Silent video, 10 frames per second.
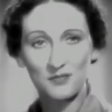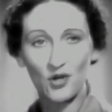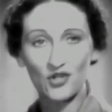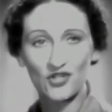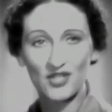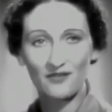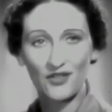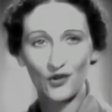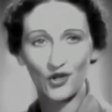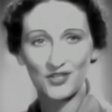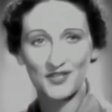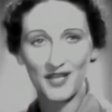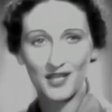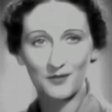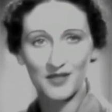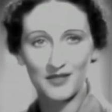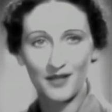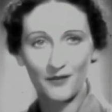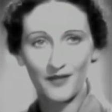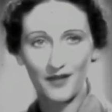I suppose you never thought of taking
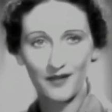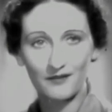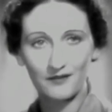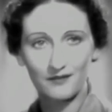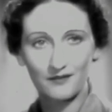me down there?